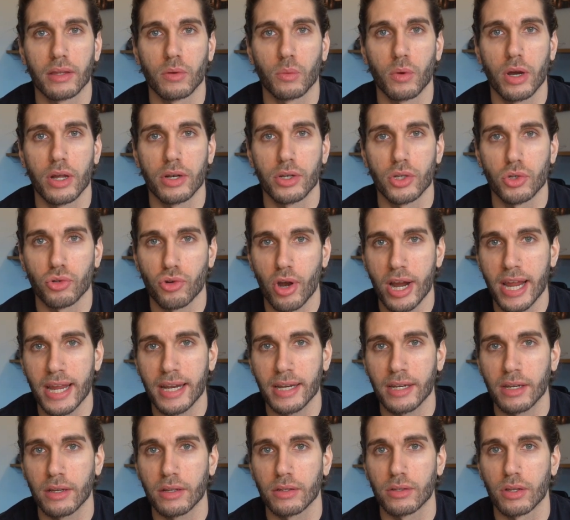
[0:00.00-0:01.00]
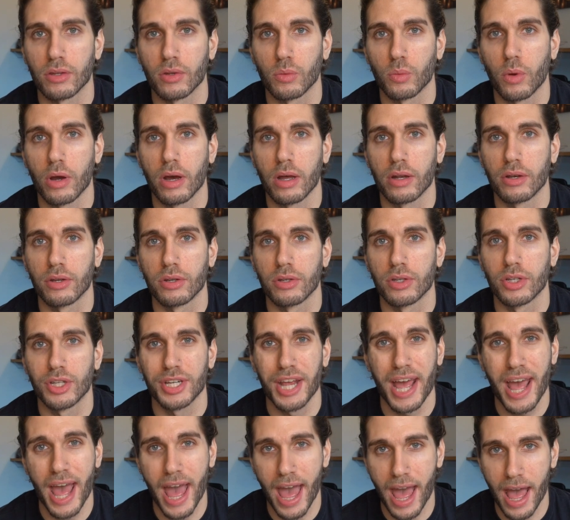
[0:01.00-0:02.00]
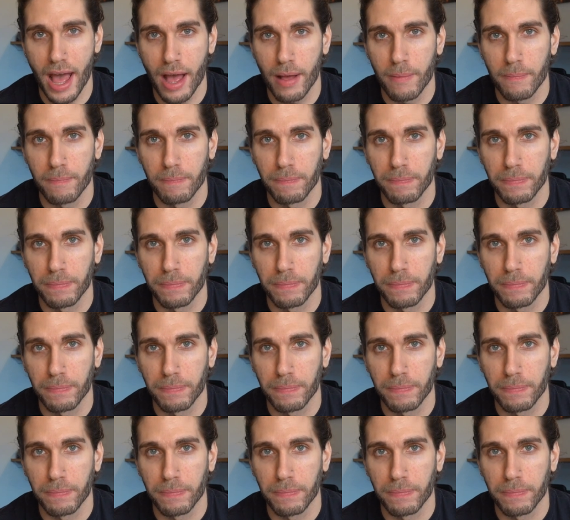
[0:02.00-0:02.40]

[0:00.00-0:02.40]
the word train to the word chair.